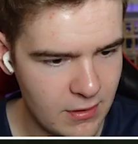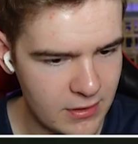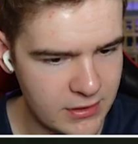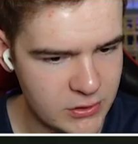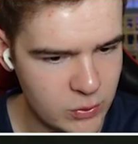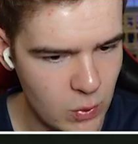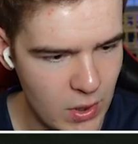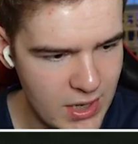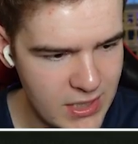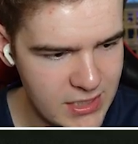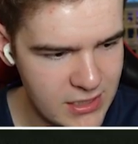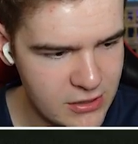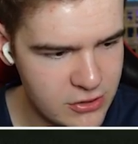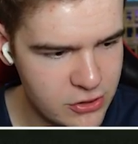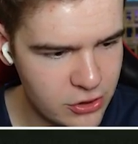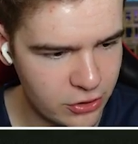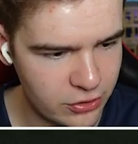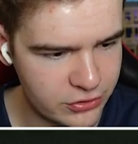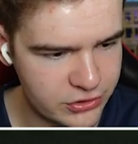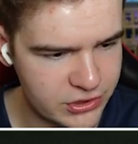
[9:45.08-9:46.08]
As when he
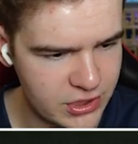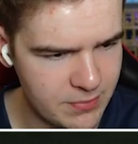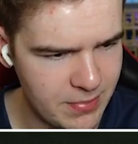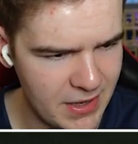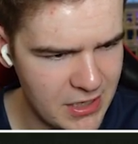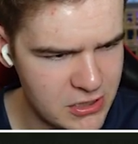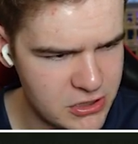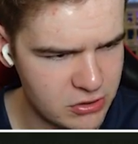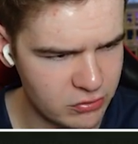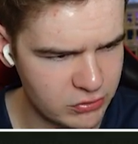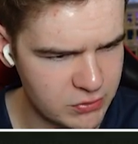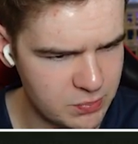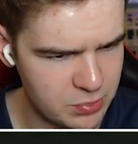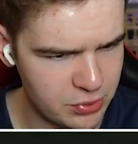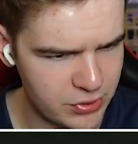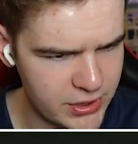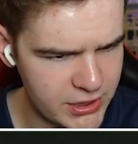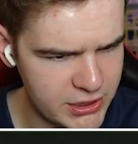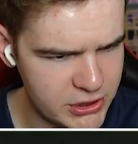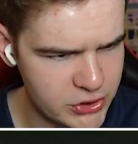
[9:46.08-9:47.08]
does, the bench looks
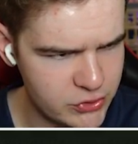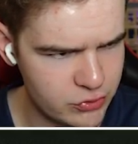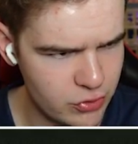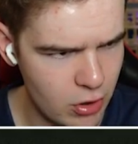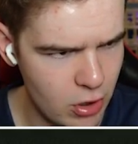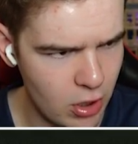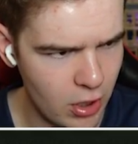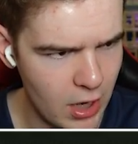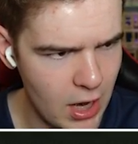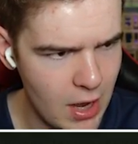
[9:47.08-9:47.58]
pretty strong,